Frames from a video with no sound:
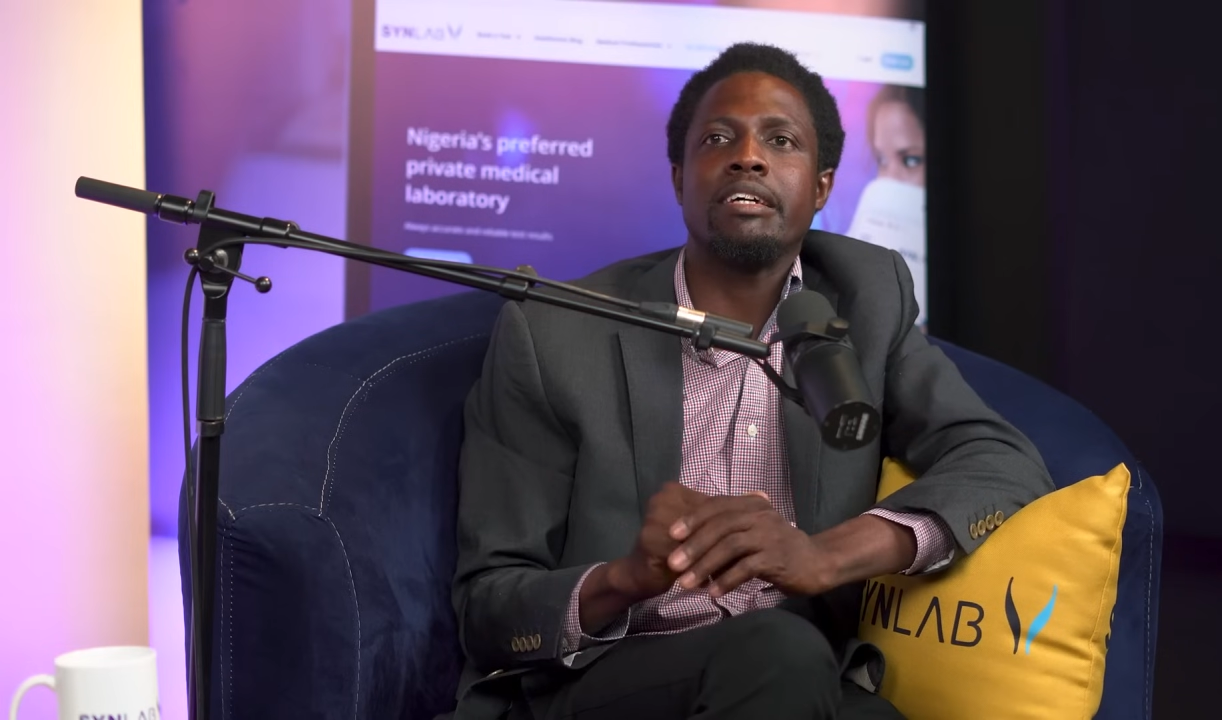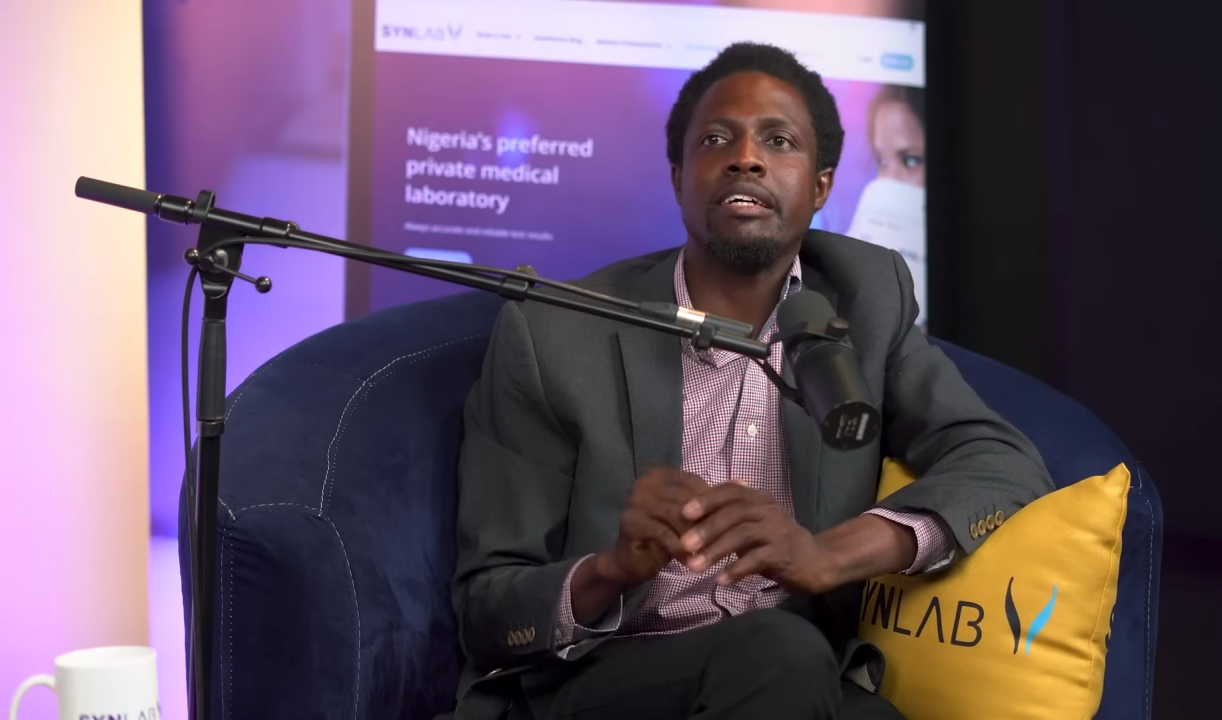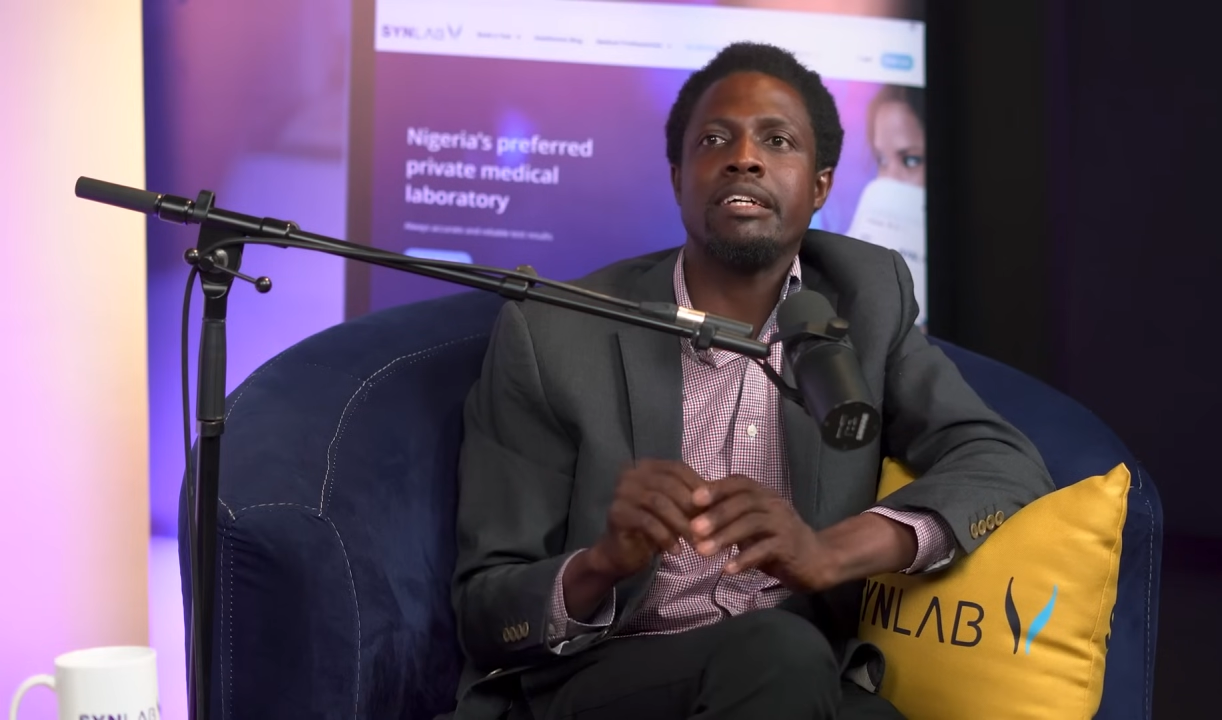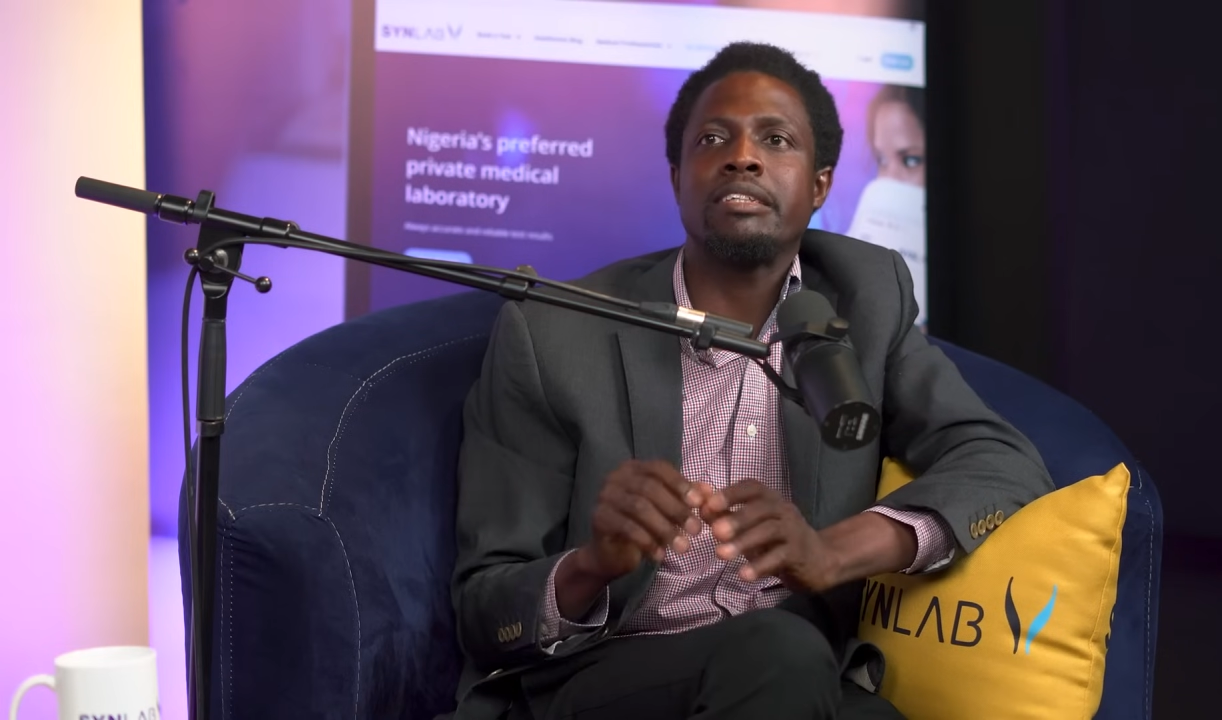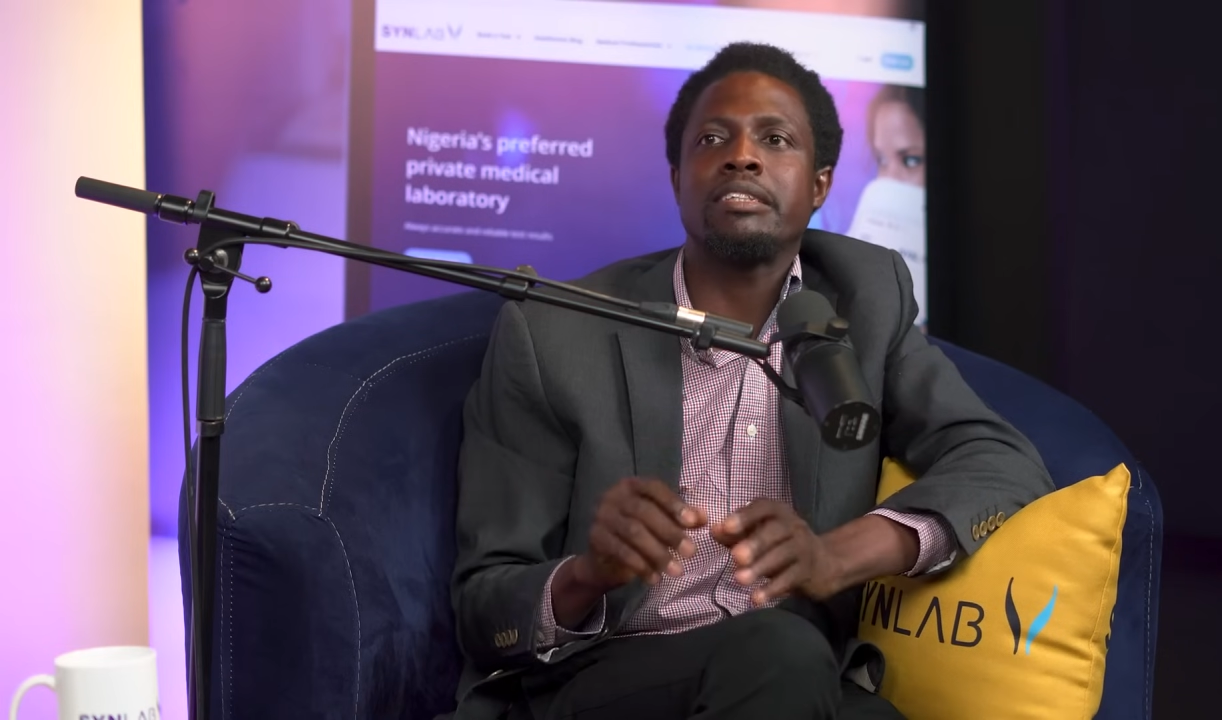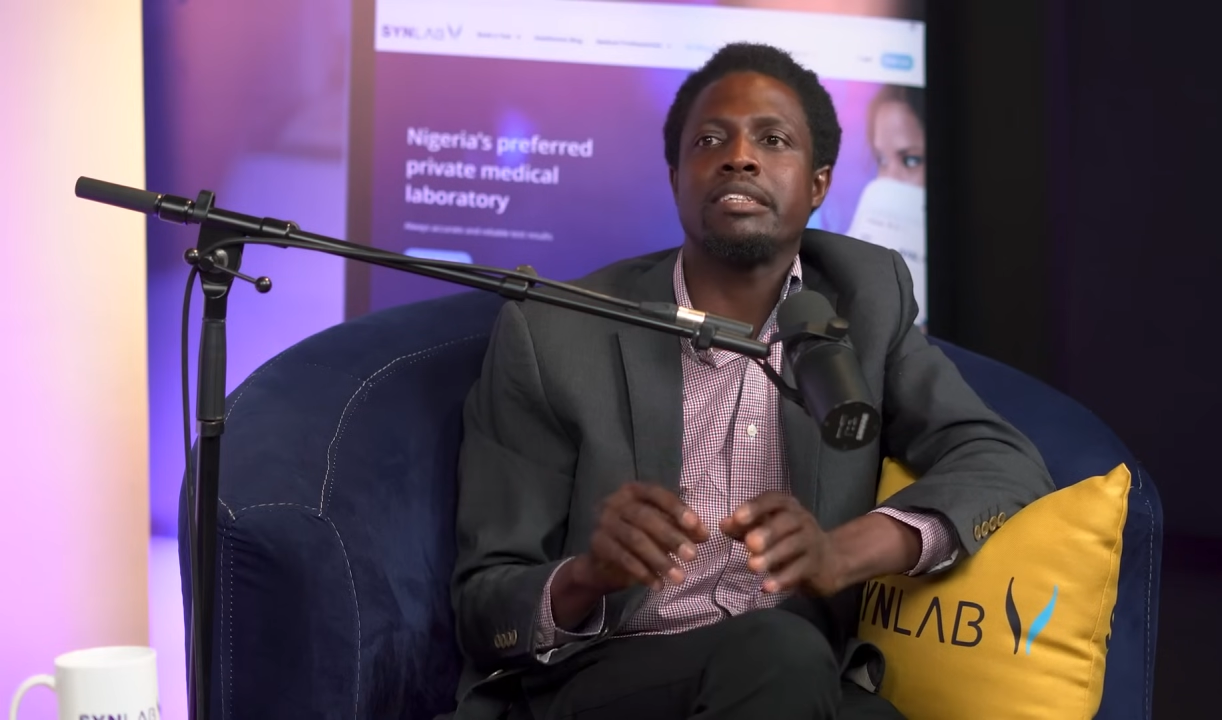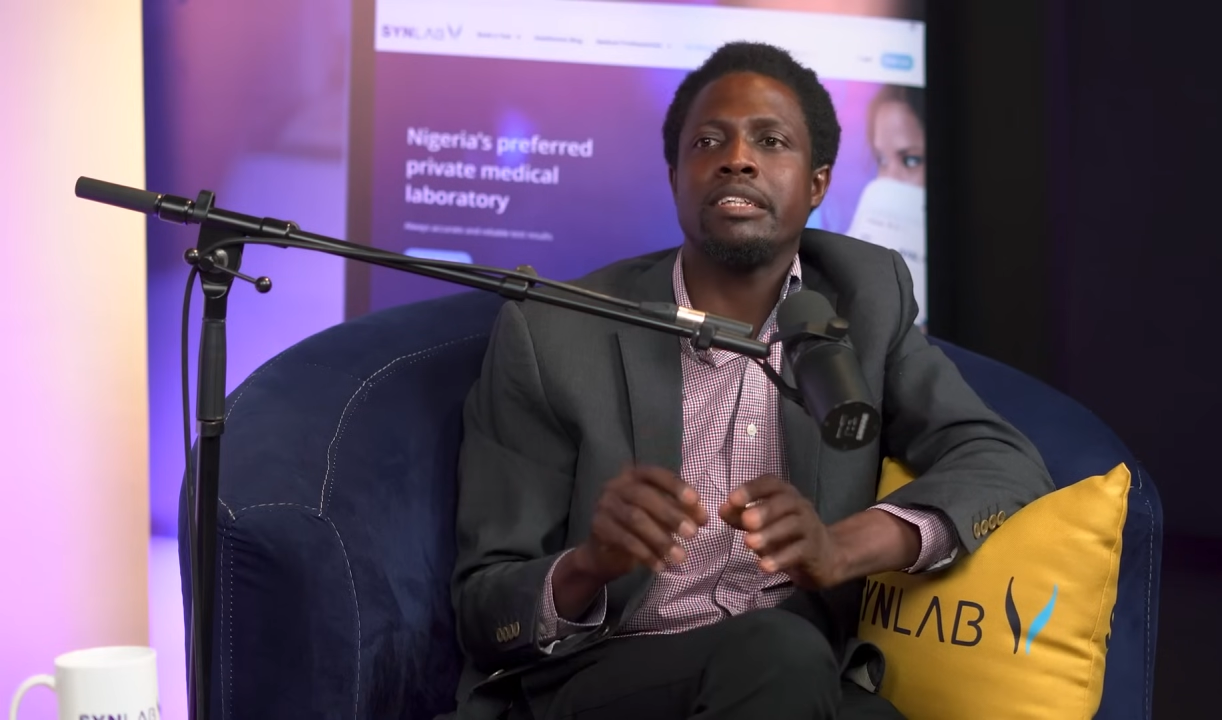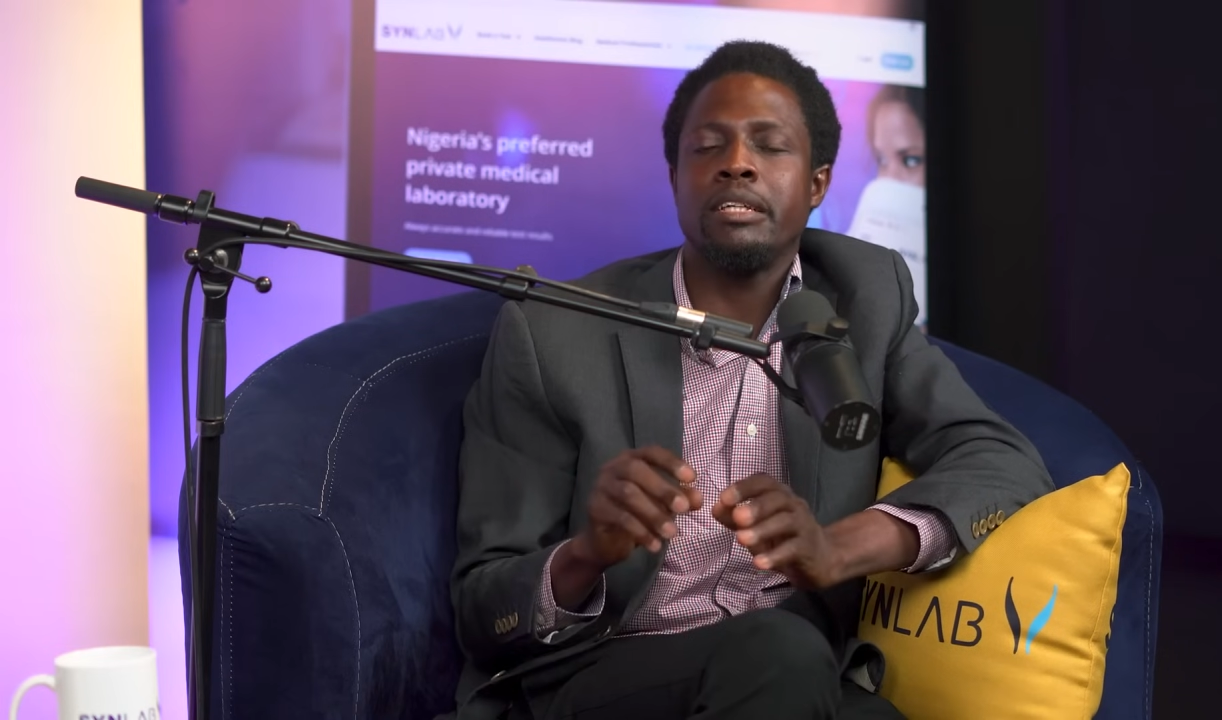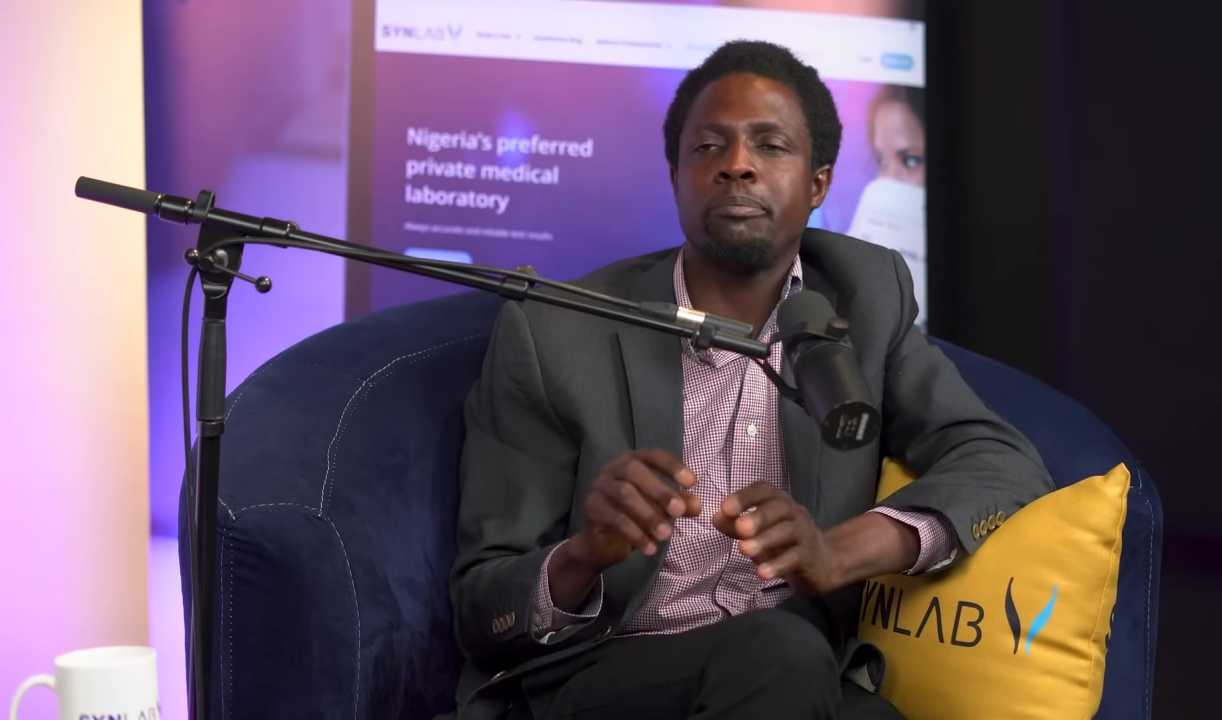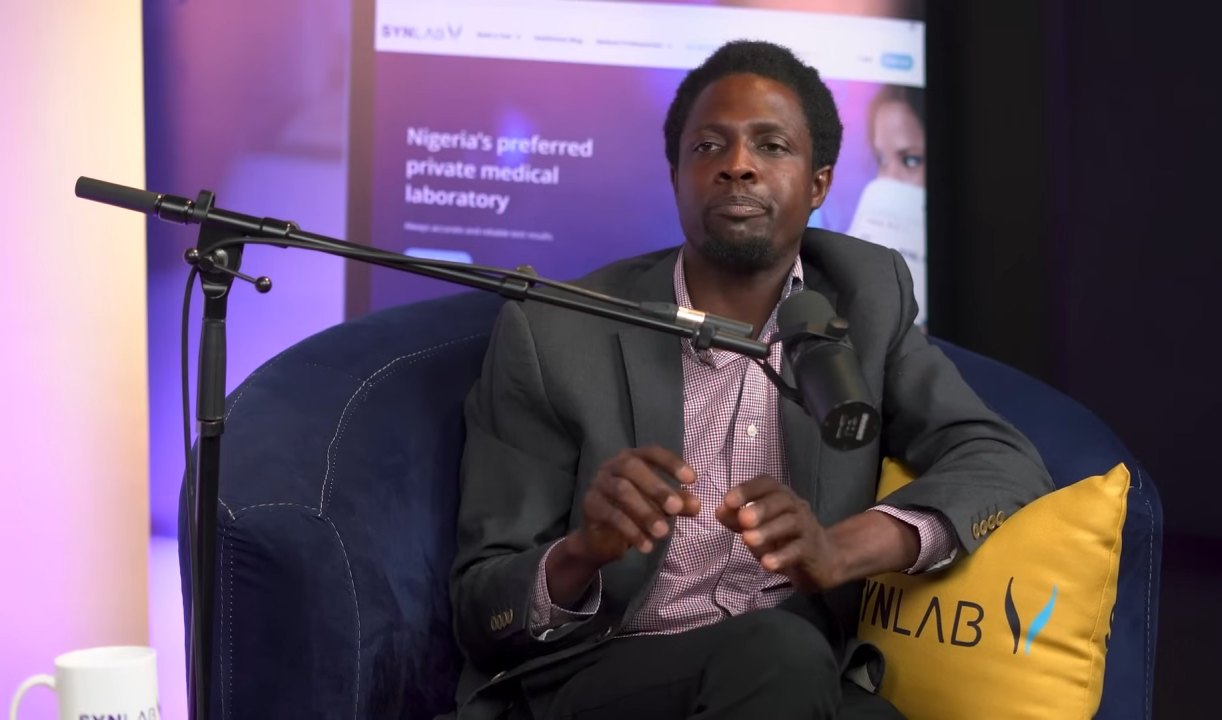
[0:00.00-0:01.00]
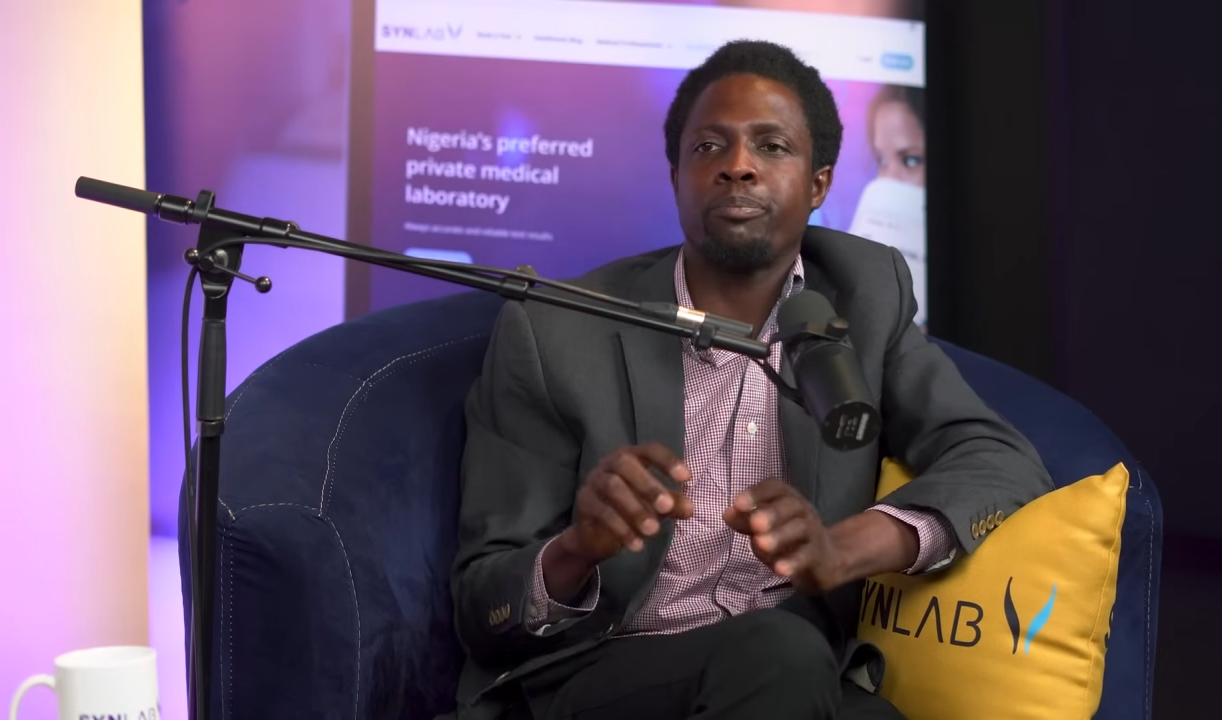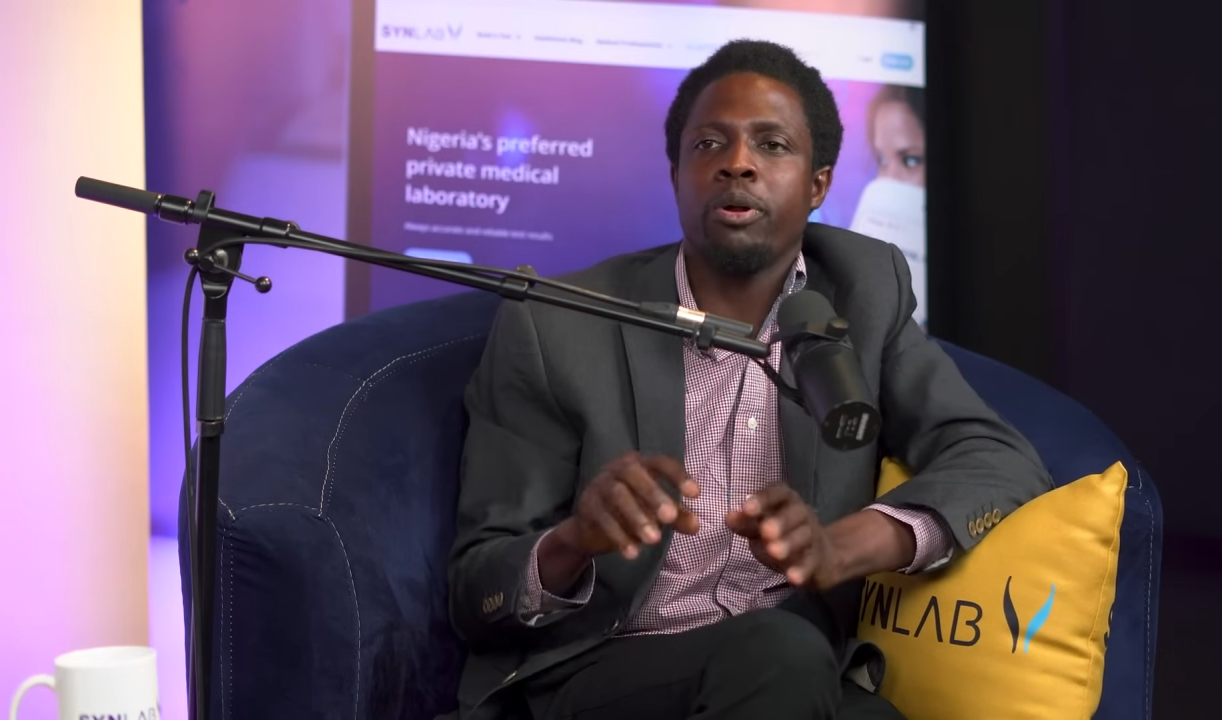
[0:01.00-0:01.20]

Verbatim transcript: it's the